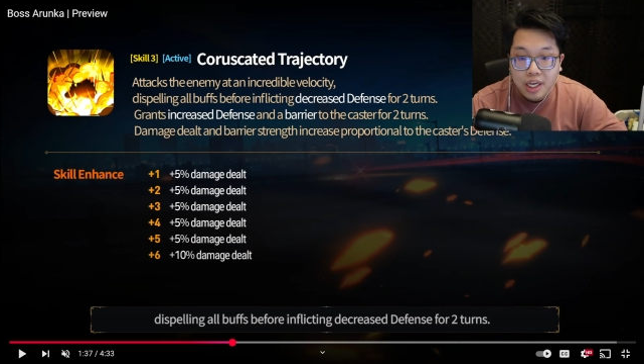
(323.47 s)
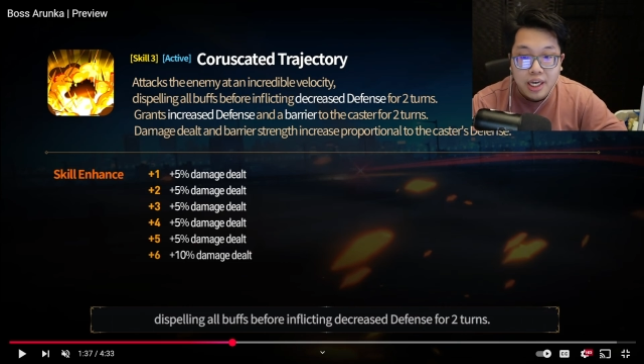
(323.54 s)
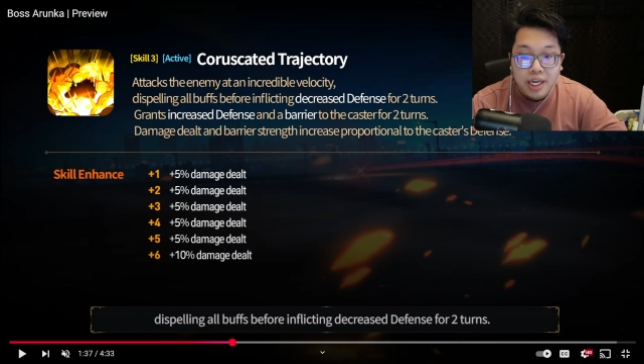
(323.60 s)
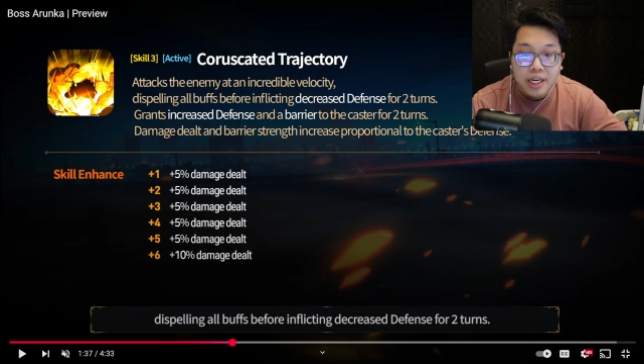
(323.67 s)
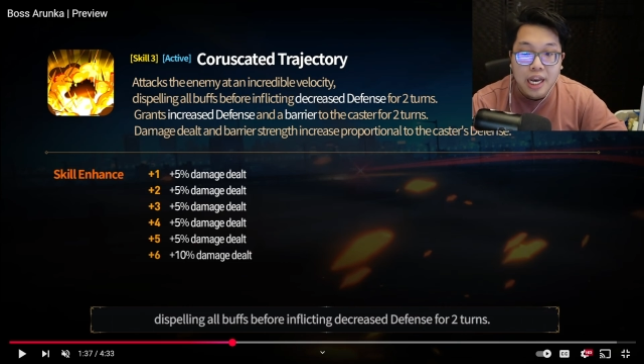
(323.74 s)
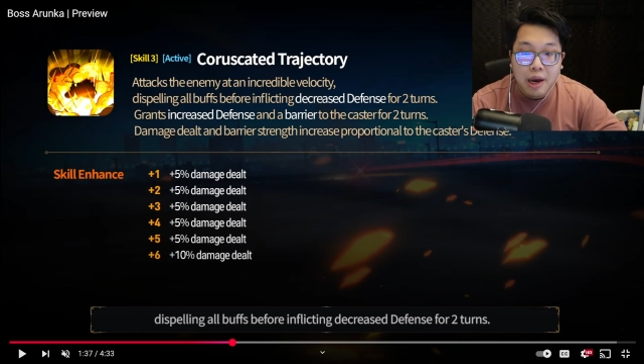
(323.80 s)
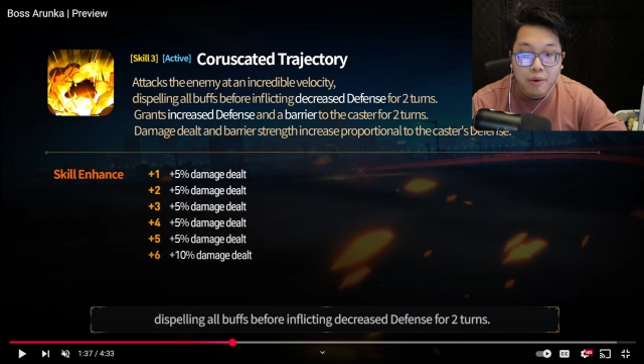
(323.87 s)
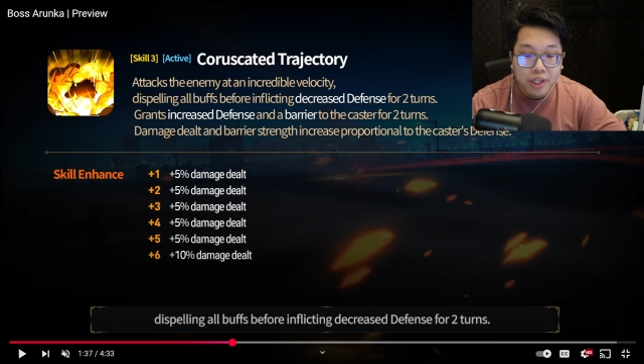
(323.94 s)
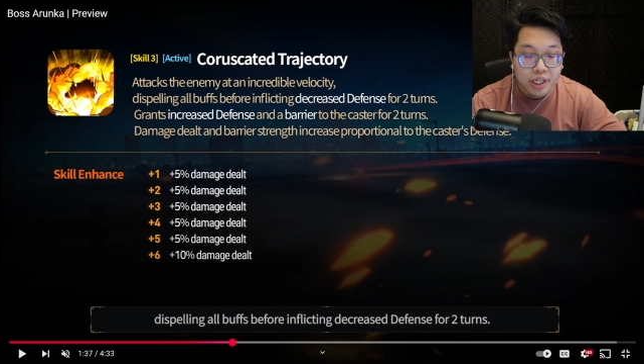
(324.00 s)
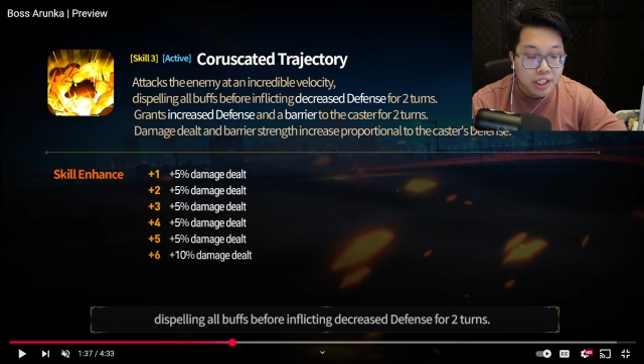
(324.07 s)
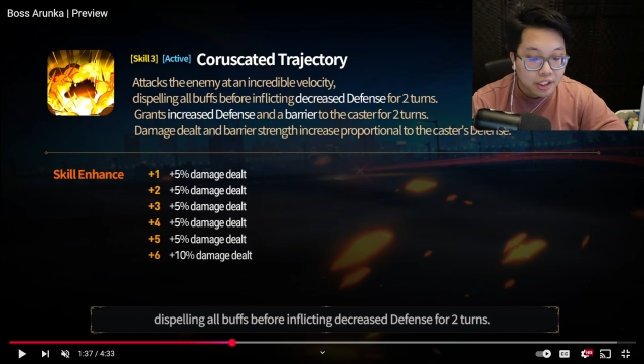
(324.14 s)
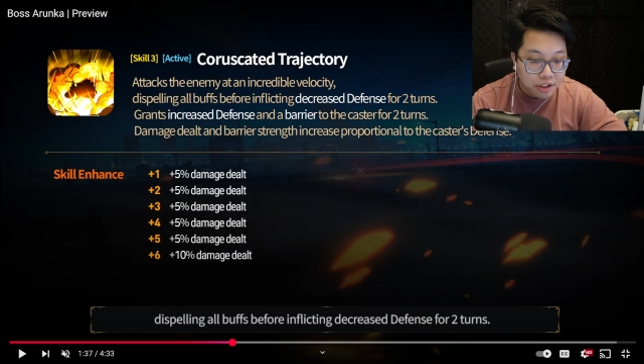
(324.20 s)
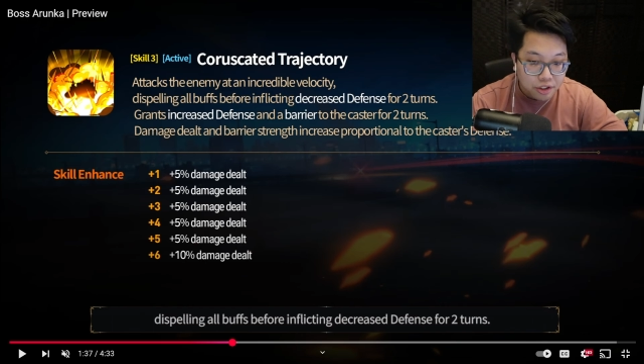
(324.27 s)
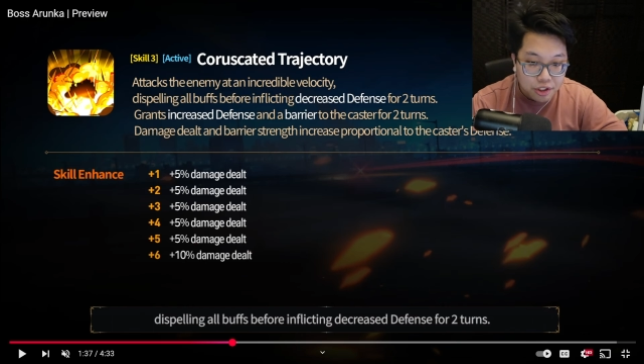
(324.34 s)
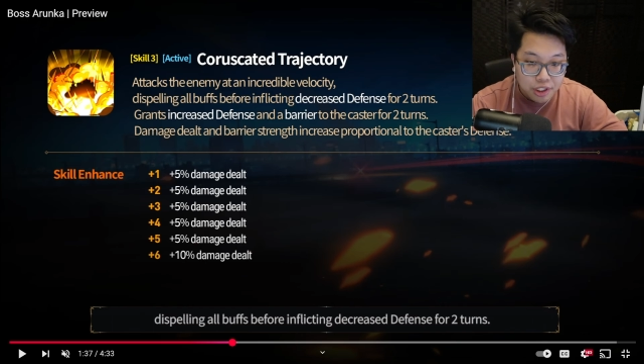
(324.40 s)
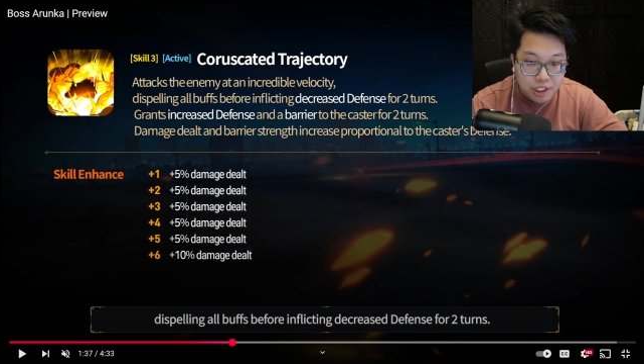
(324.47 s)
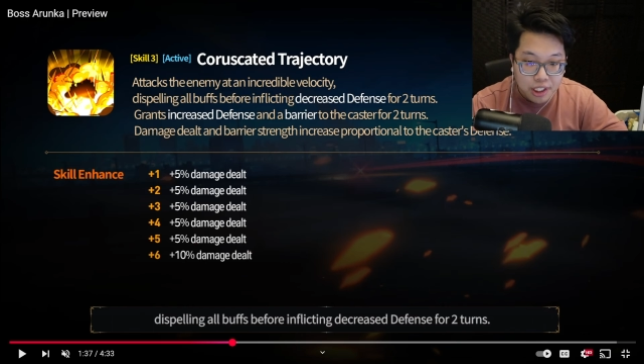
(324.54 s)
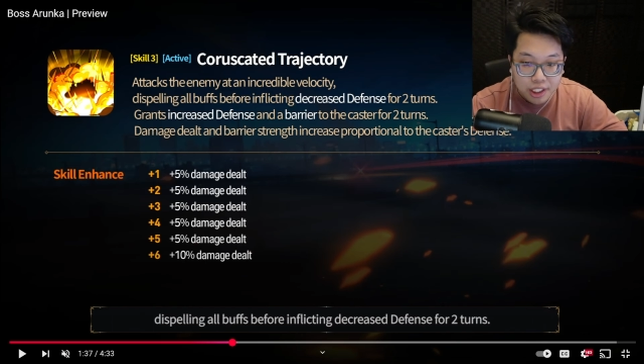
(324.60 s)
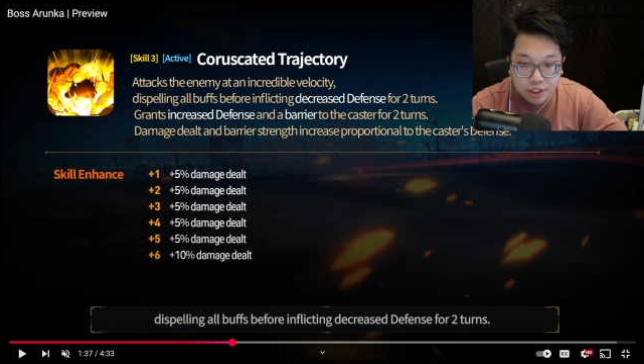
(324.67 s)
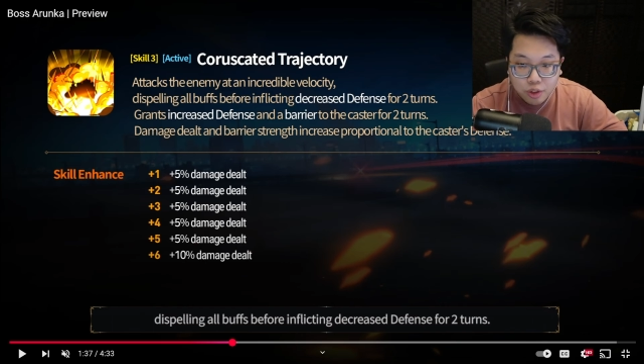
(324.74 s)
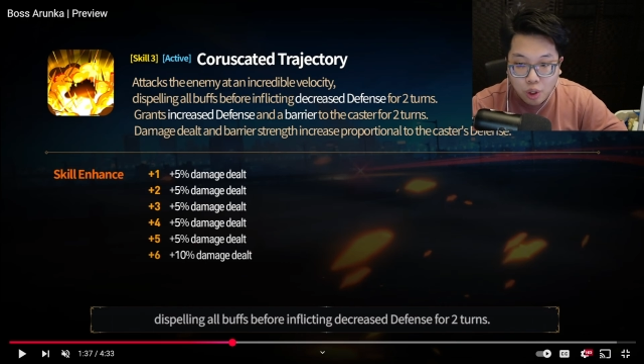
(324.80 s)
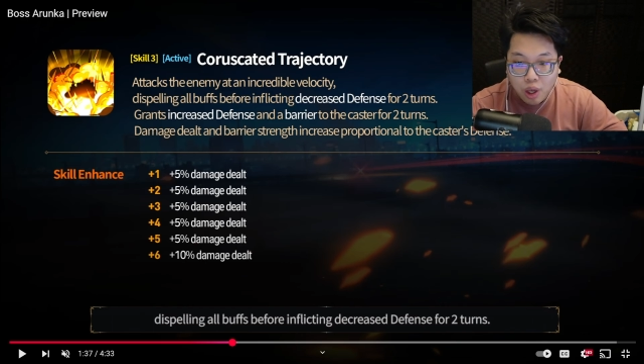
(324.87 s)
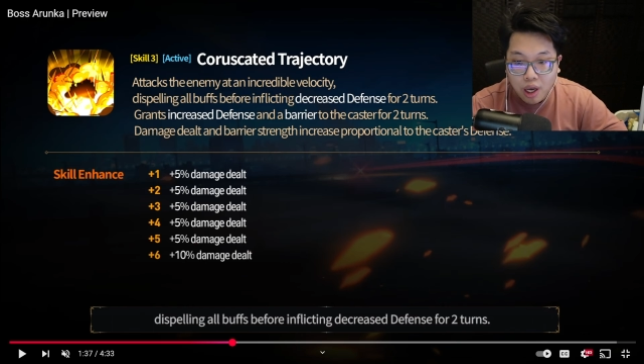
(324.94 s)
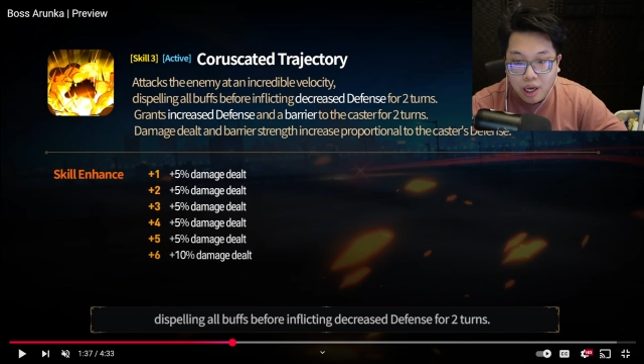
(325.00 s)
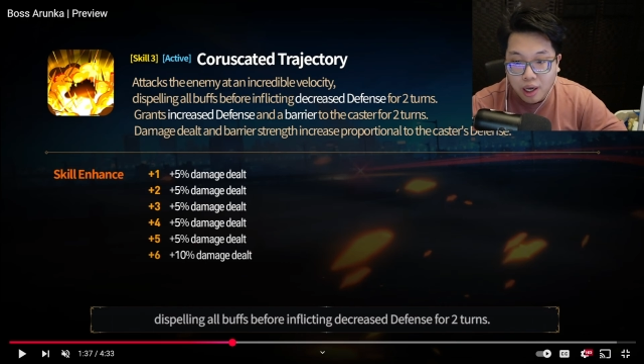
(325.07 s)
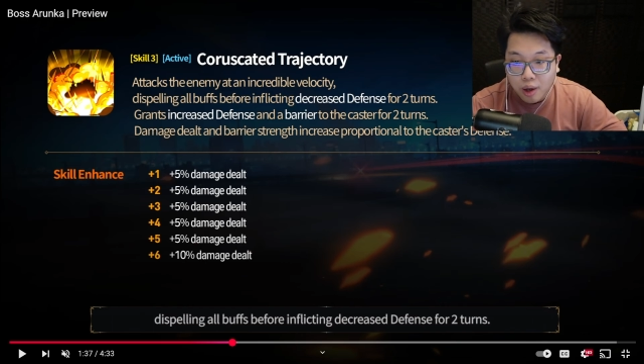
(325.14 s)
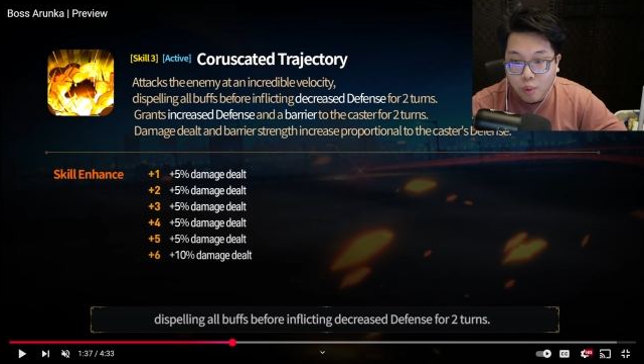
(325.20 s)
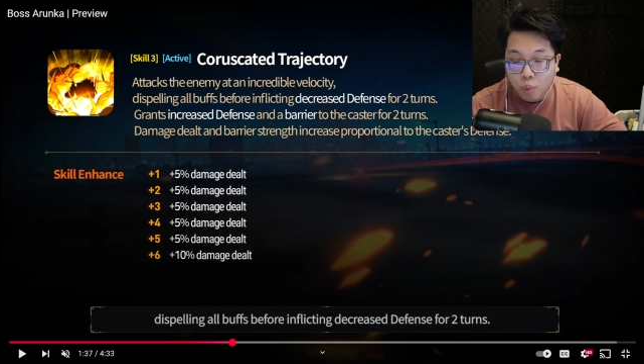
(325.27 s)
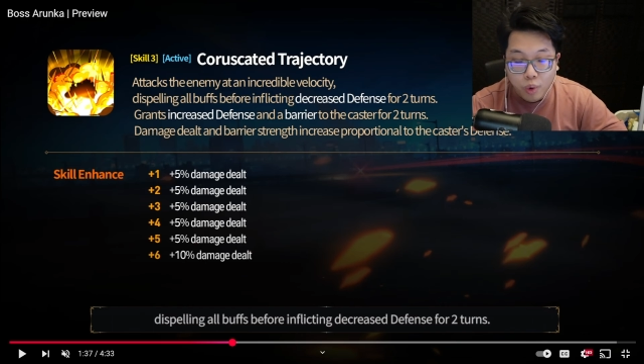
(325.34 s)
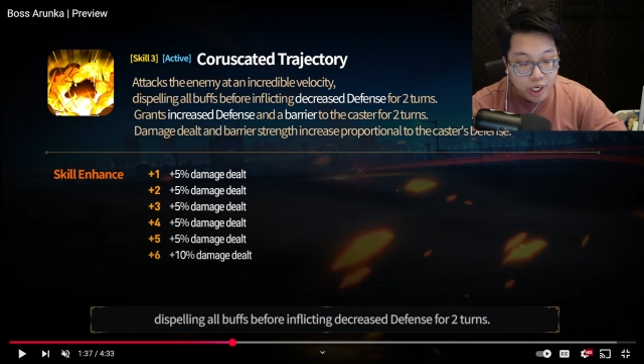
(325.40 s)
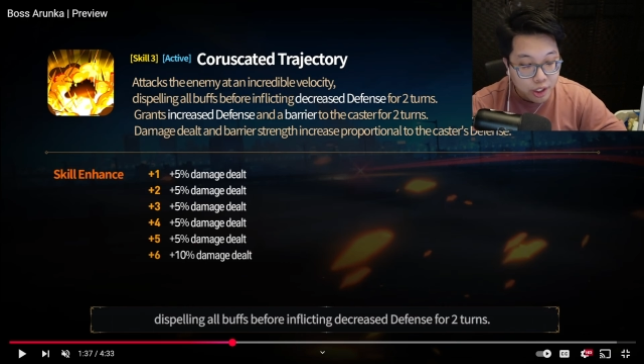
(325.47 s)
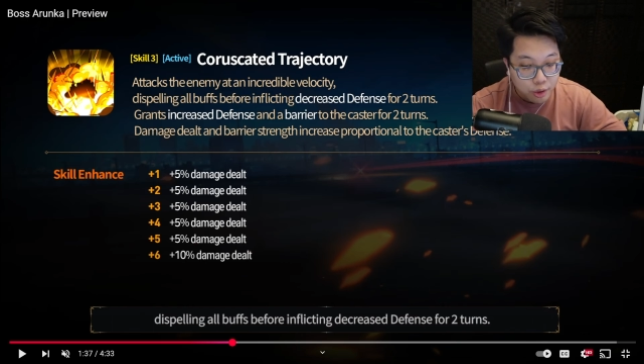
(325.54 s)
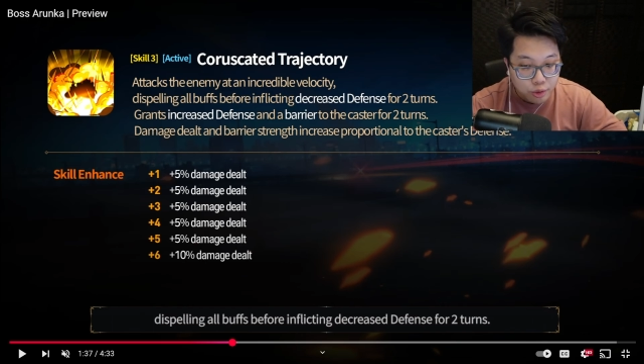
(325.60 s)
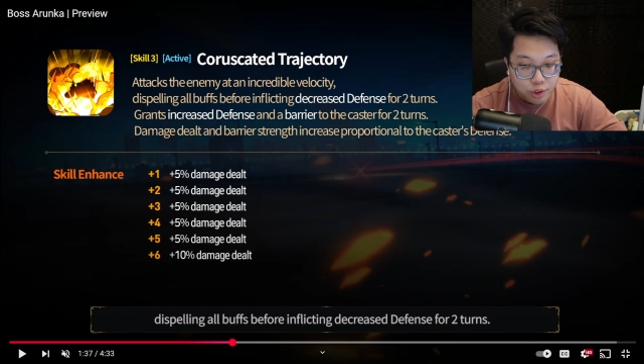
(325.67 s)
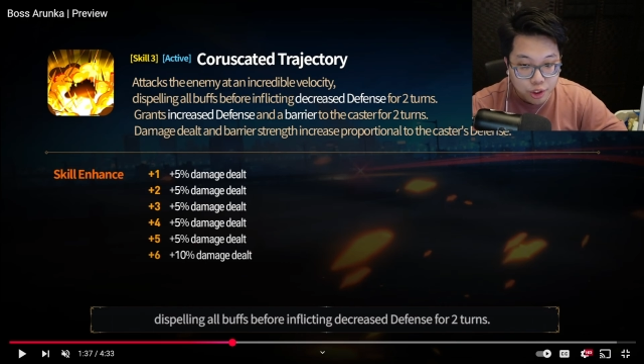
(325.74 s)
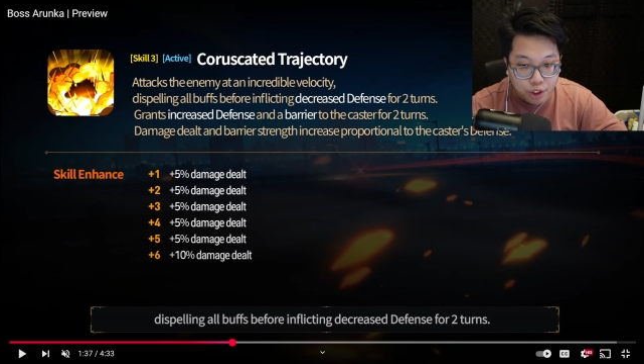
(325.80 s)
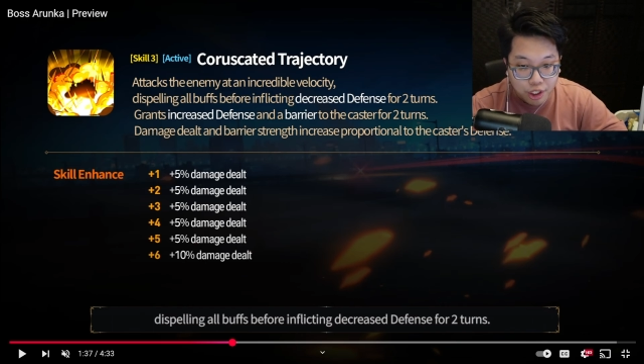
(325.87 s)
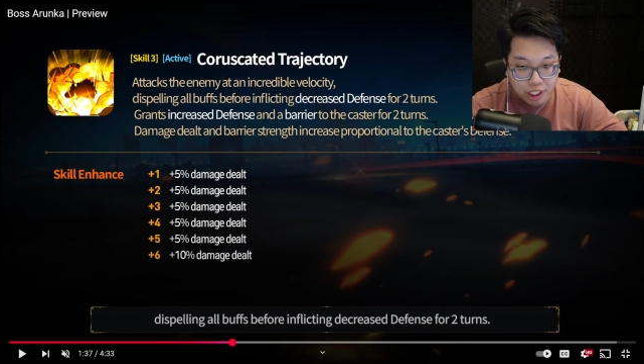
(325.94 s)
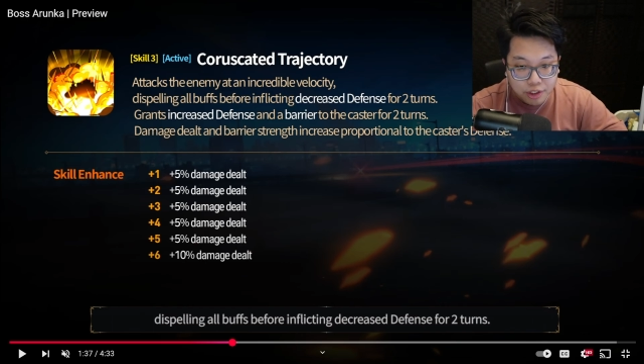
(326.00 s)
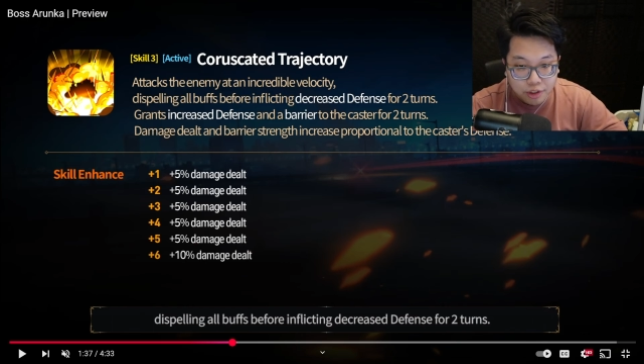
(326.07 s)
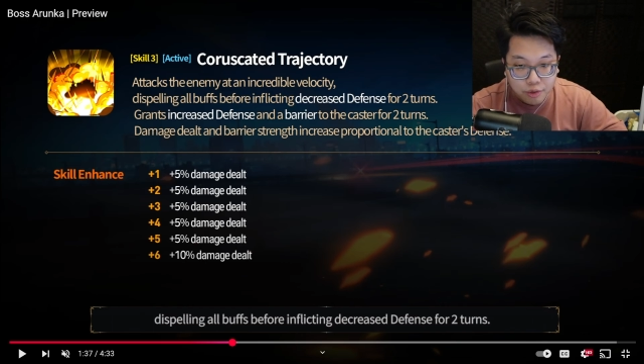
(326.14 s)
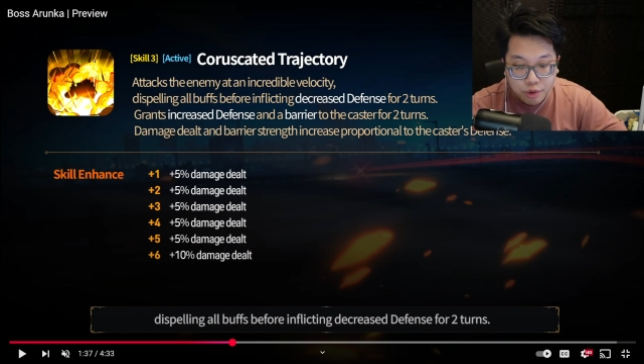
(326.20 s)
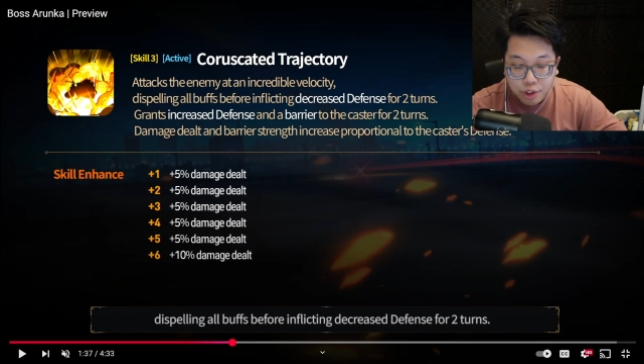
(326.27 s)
Now, in addition to this, when using your S3,